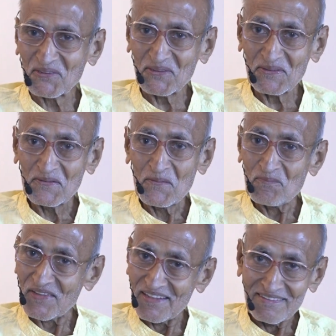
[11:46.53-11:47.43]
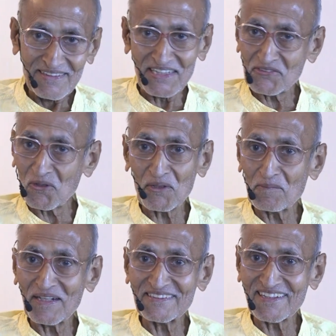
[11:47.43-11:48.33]
So, it's
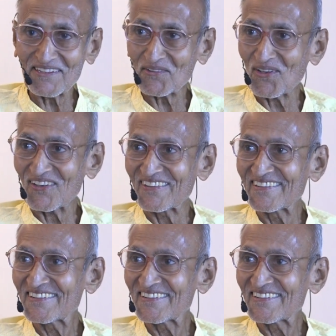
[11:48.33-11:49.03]
not a bad thing at all.